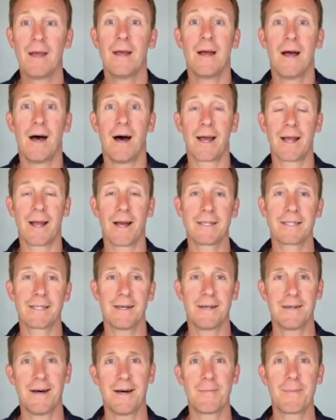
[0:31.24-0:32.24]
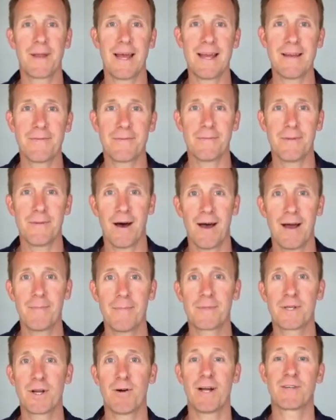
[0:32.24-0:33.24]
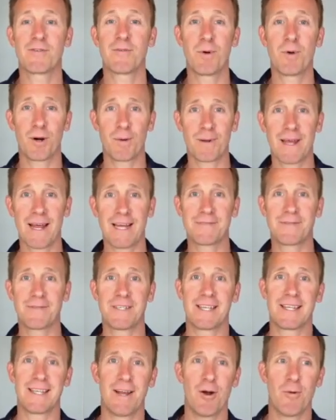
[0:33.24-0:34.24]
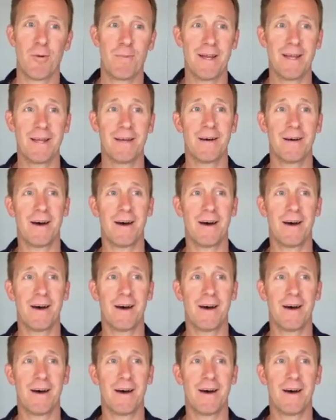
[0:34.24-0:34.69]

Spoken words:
Hi guys, I'm Dave. I'm Director of BODYMECHANICS Physiotherapy.